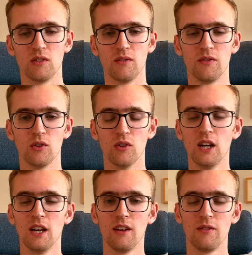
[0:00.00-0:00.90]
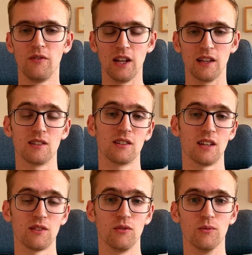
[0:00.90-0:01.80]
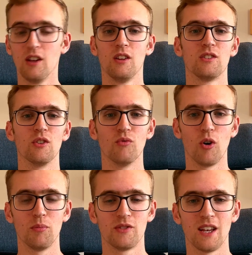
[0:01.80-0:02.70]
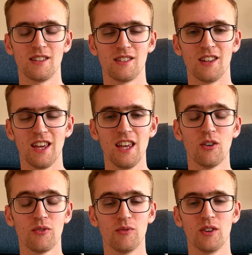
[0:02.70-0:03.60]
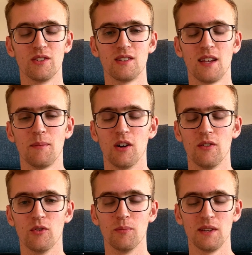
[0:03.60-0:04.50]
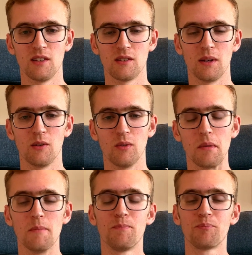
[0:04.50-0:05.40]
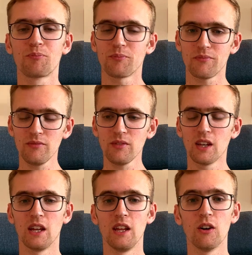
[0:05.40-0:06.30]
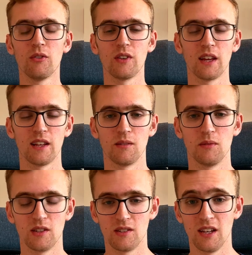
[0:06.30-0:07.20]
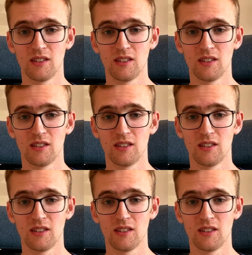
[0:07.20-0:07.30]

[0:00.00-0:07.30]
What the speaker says: for feeling successful. So Rob says that he often runs a seminar for businessmen and women, and he often gets them to sit